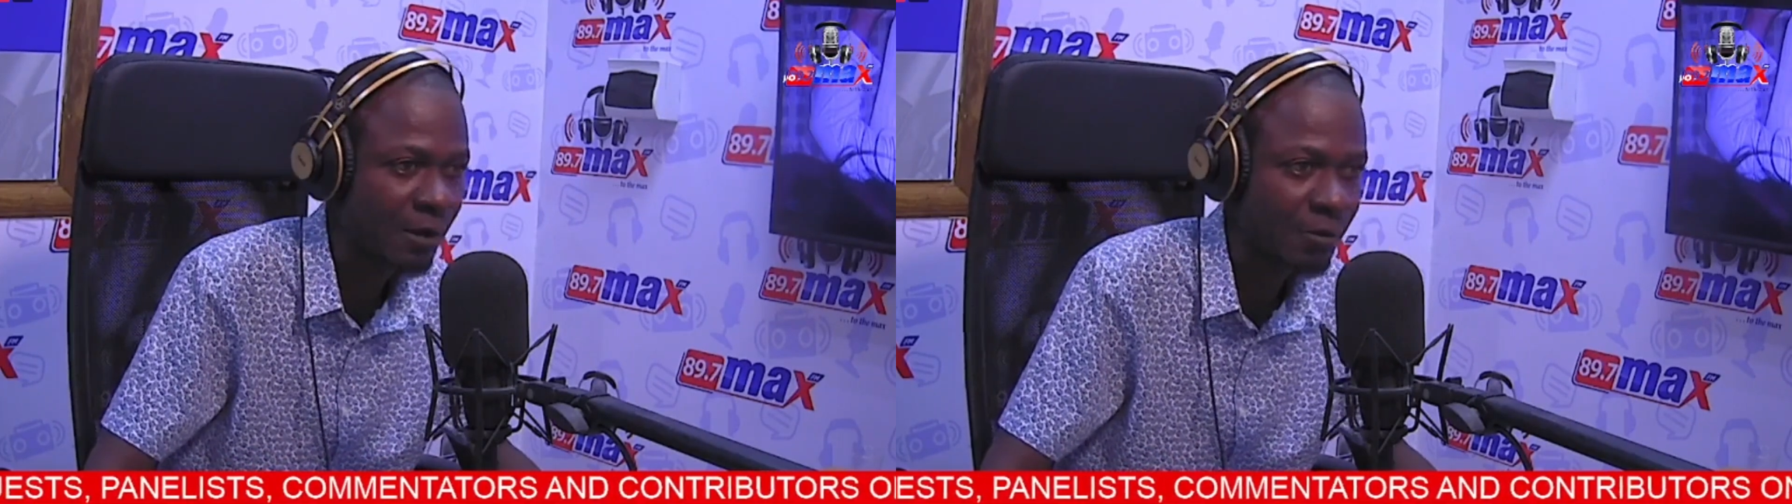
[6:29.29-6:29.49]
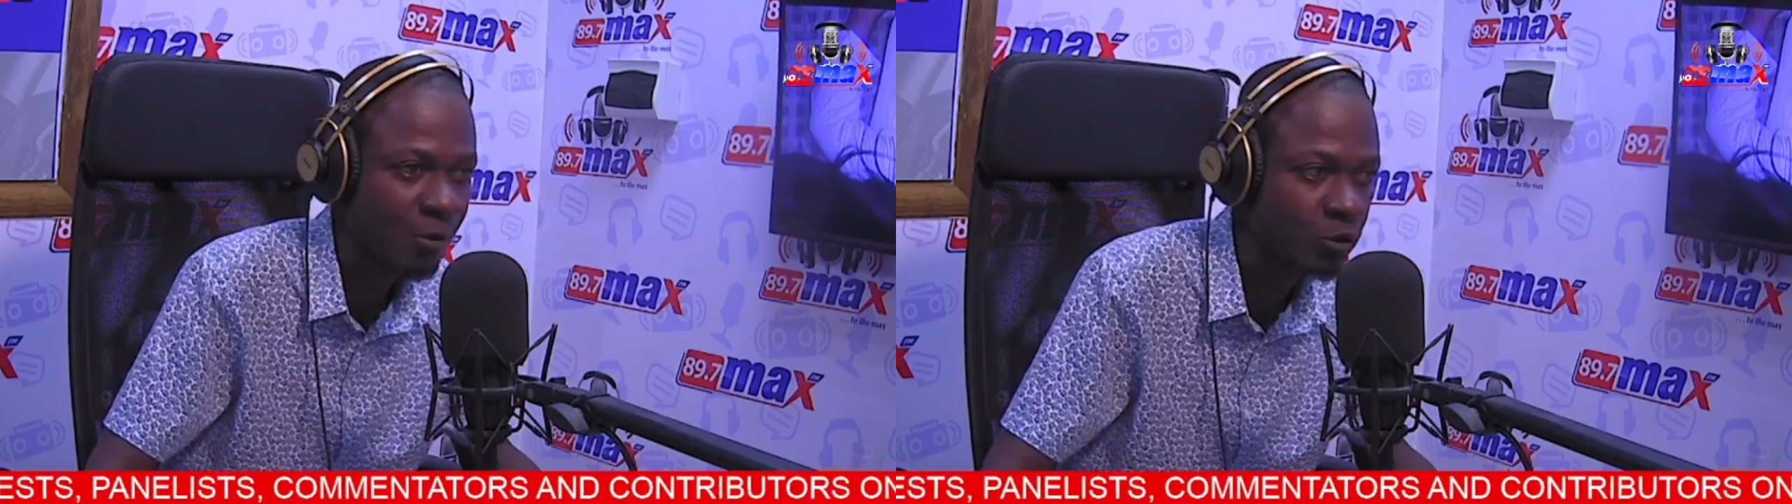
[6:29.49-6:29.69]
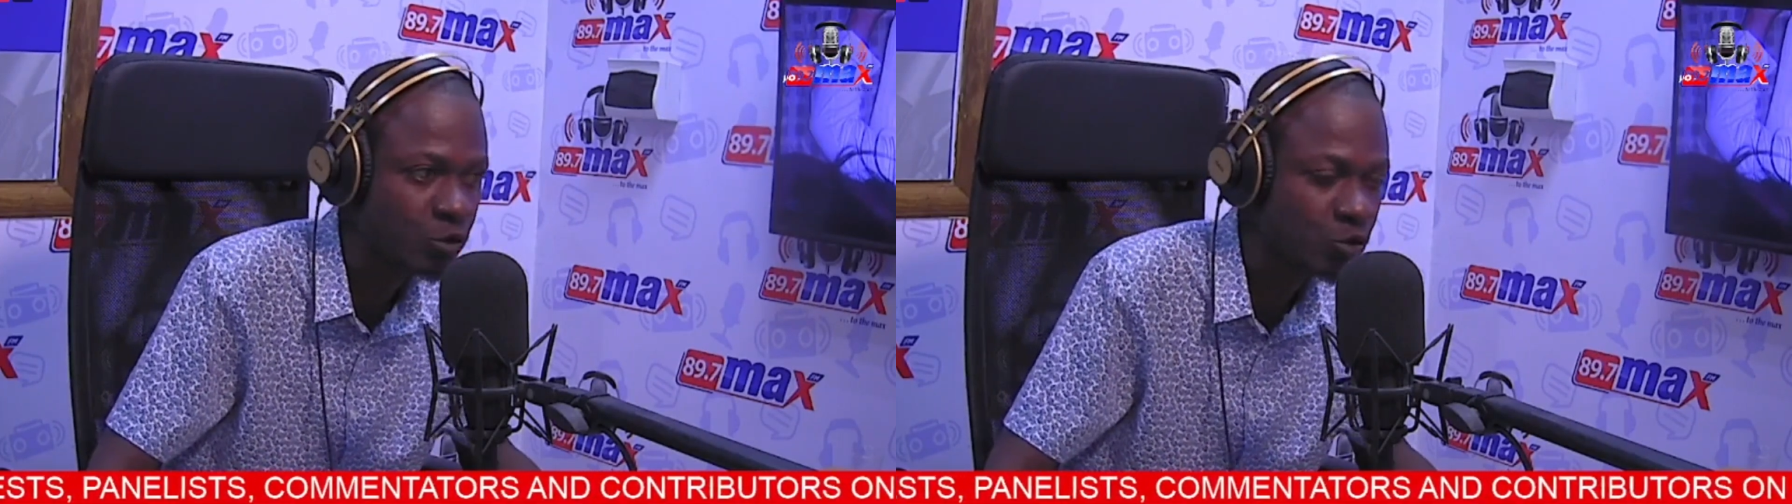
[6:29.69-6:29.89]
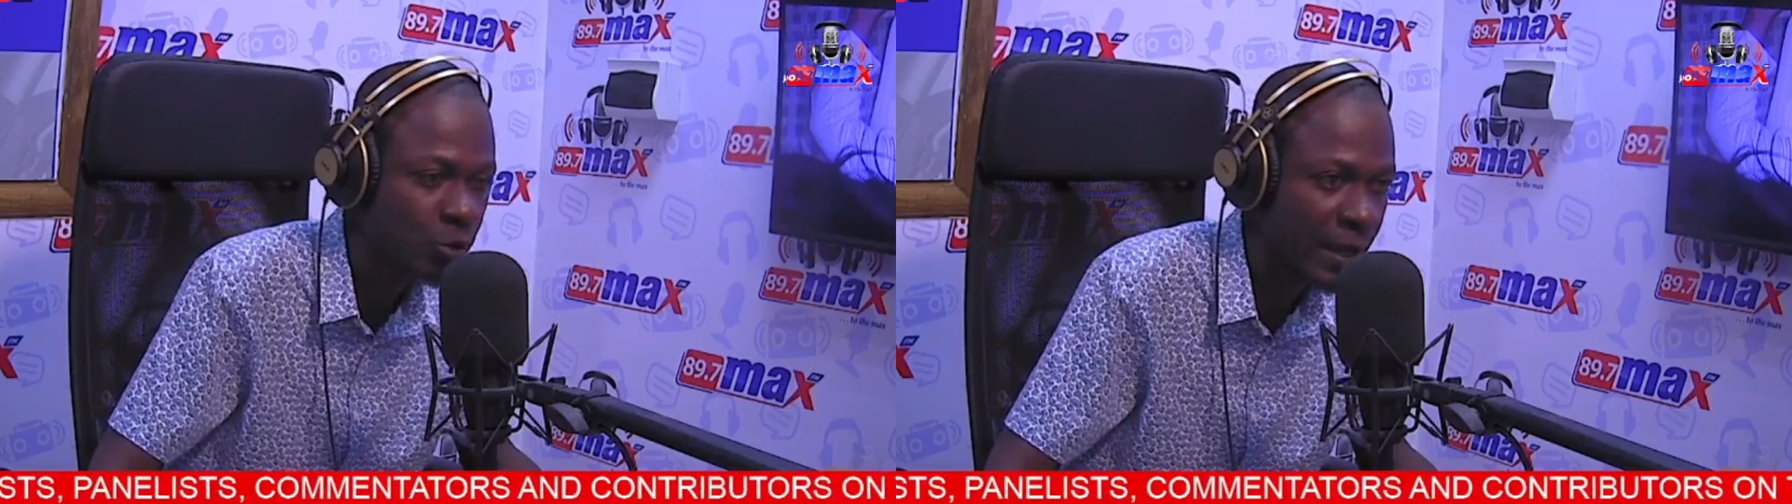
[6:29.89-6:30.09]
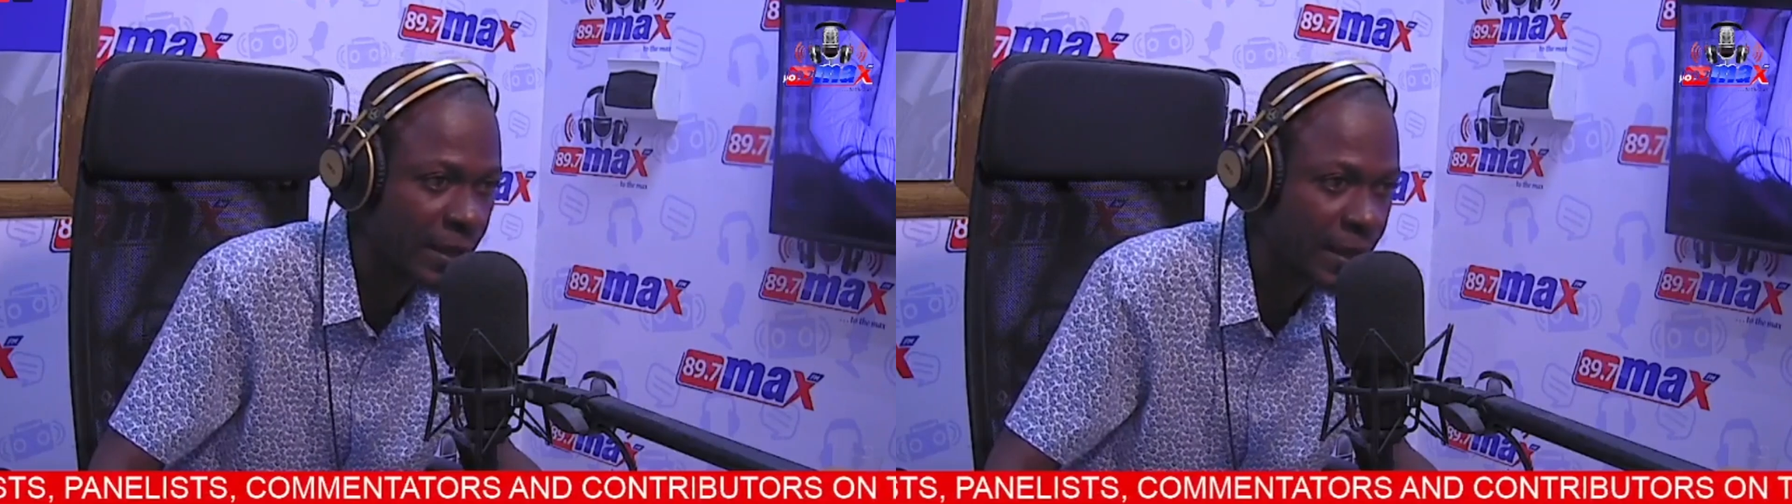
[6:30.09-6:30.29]
could drew
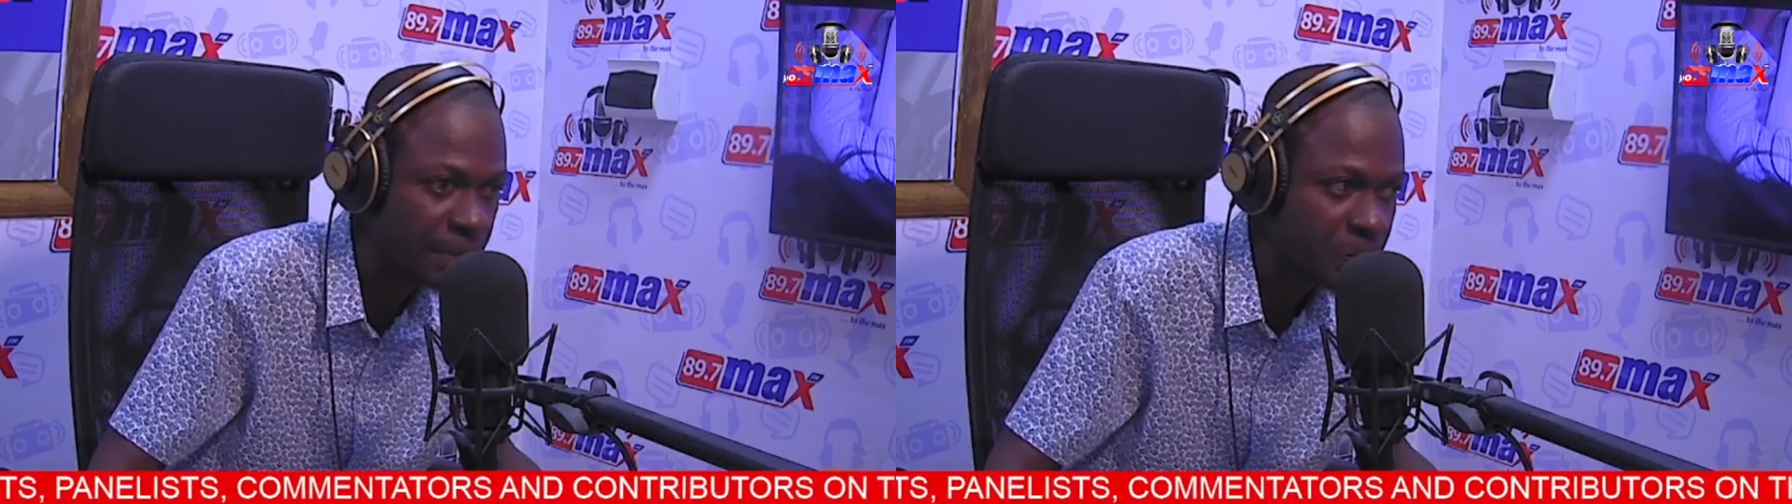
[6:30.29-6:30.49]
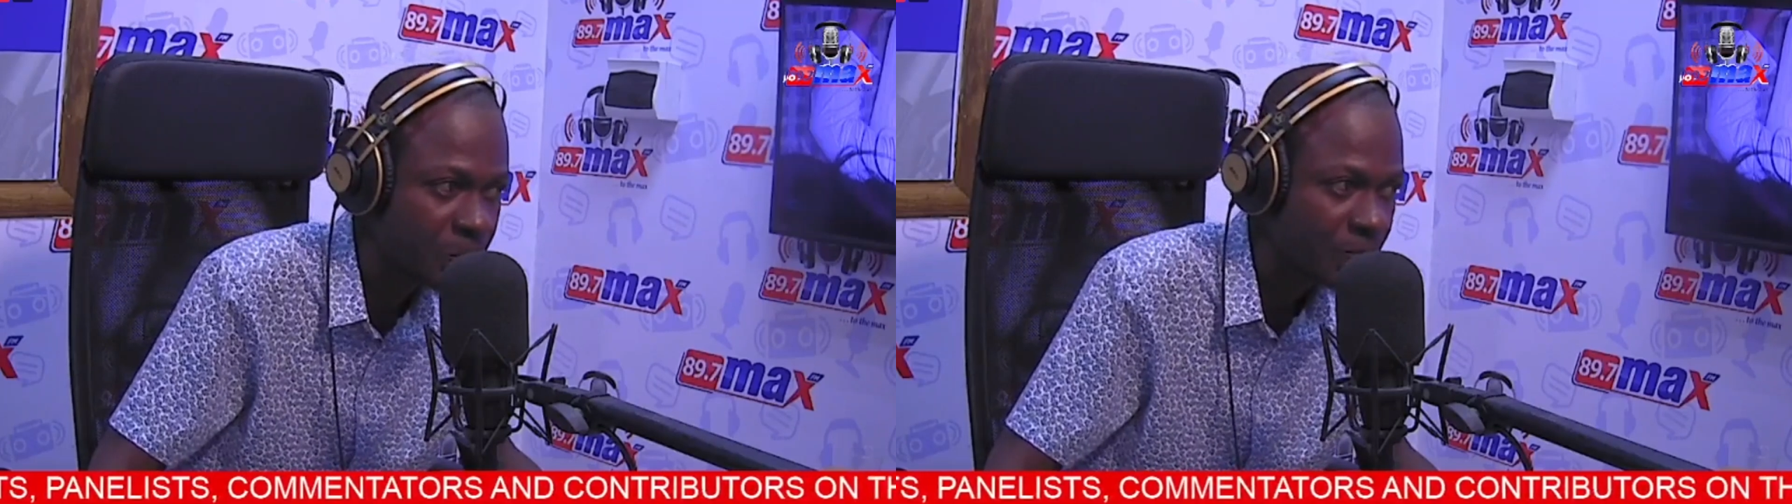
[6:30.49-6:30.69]
a year